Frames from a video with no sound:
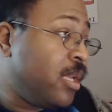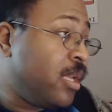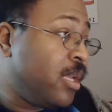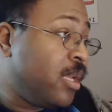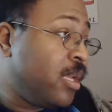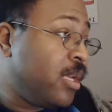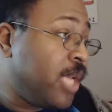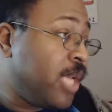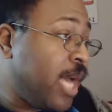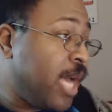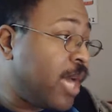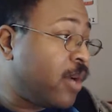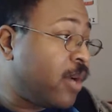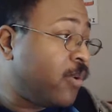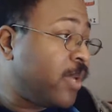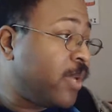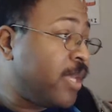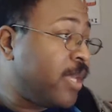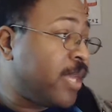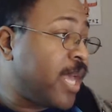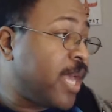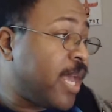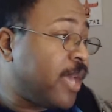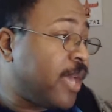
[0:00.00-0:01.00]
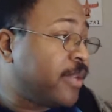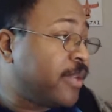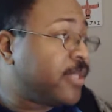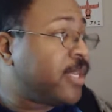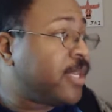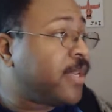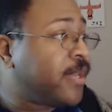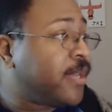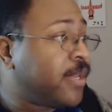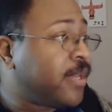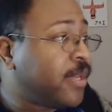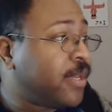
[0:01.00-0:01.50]
Not only that,
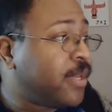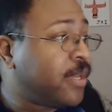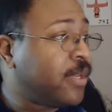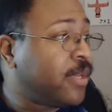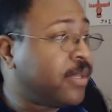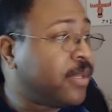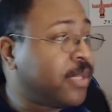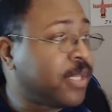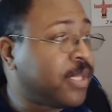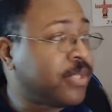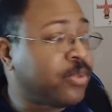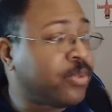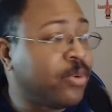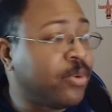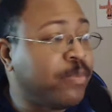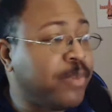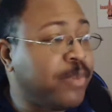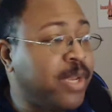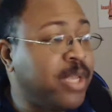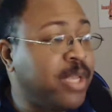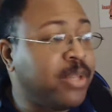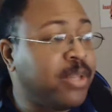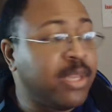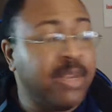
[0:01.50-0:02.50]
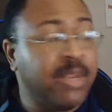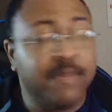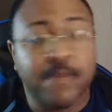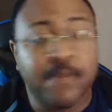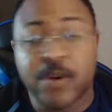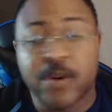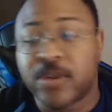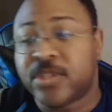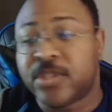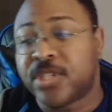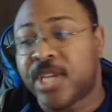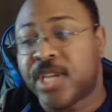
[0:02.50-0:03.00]
this will be the
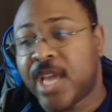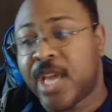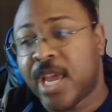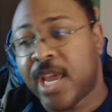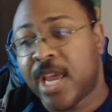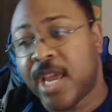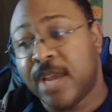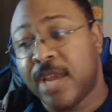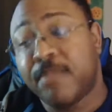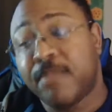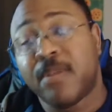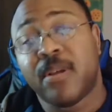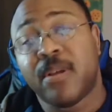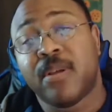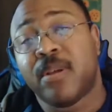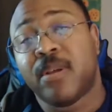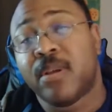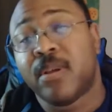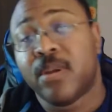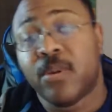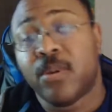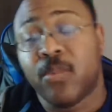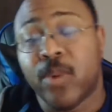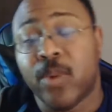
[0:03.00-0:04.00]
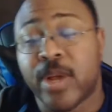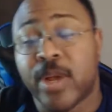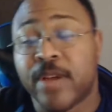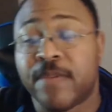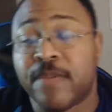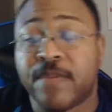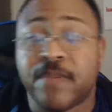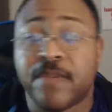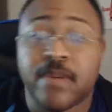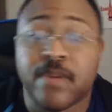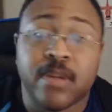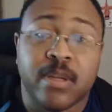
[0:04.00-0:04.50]
first game
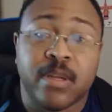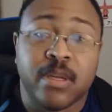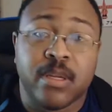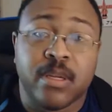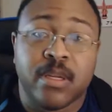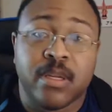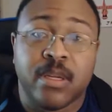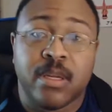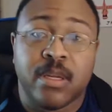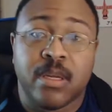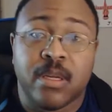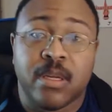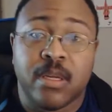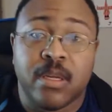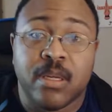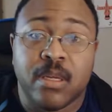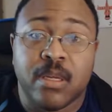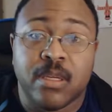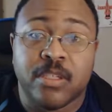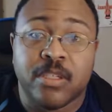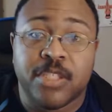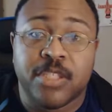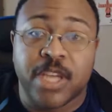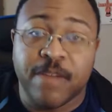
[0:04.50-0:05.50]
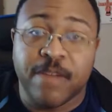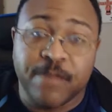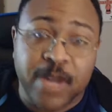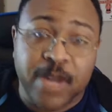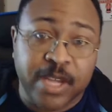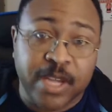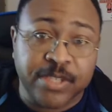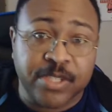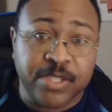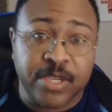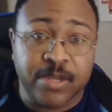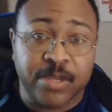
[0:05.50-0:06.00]
with Jeff
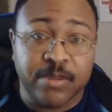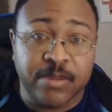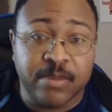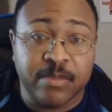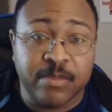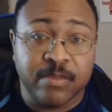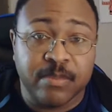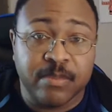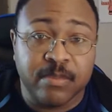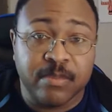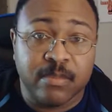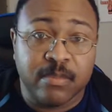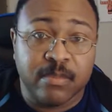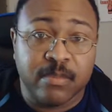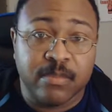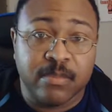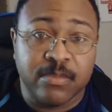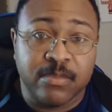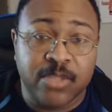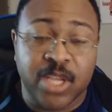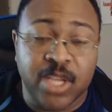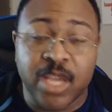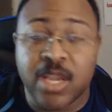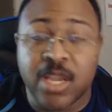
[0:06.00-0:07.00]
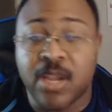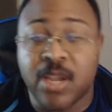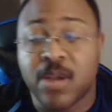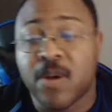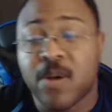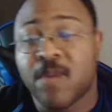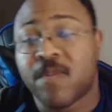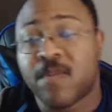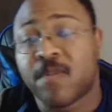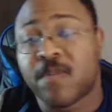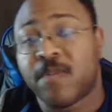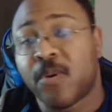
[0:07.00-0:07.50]
Nixon taking
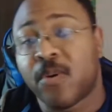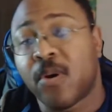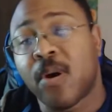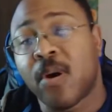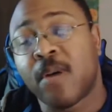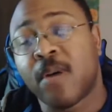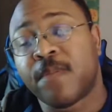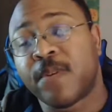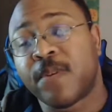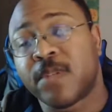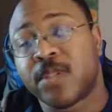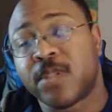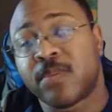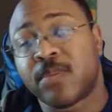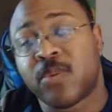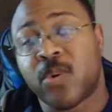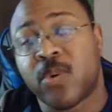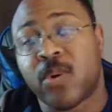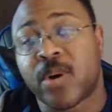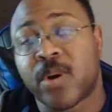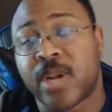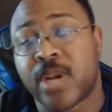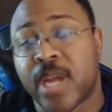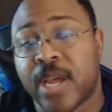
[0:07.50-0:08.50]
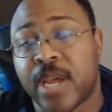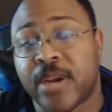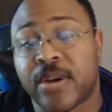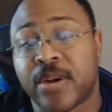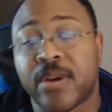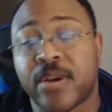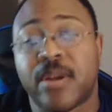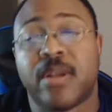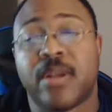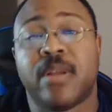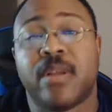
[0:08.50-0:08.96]
over for offensive coordinator.